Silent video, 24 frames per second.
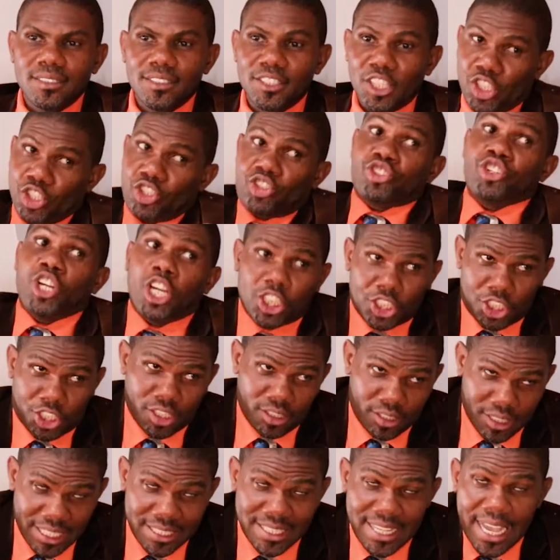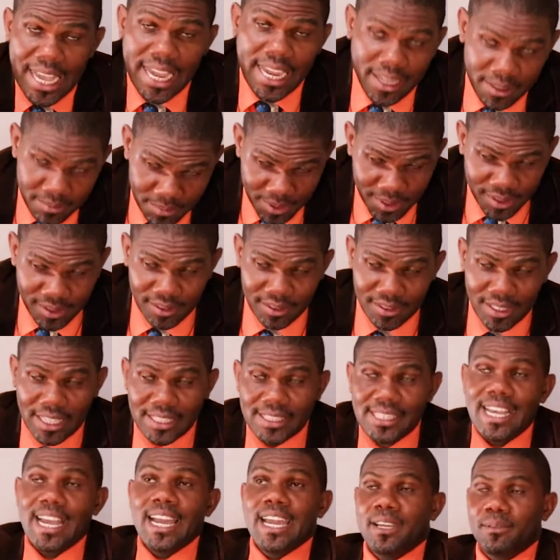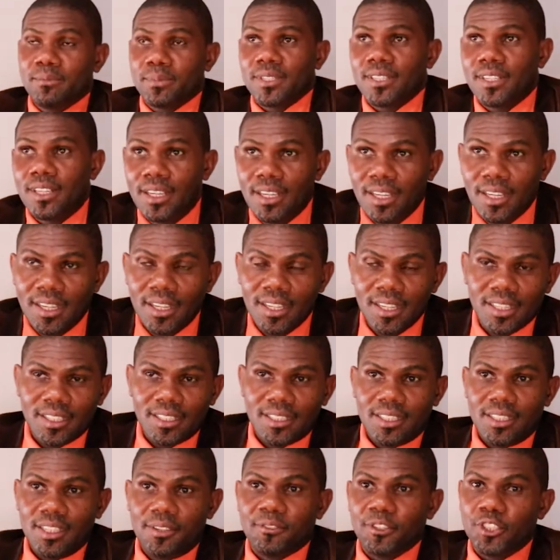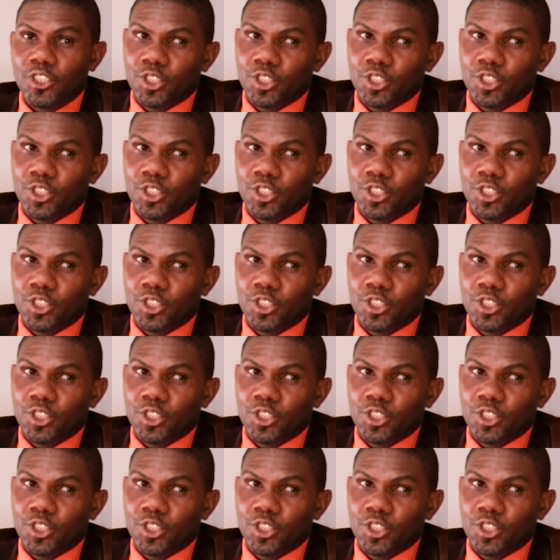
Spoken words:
destruction at times, if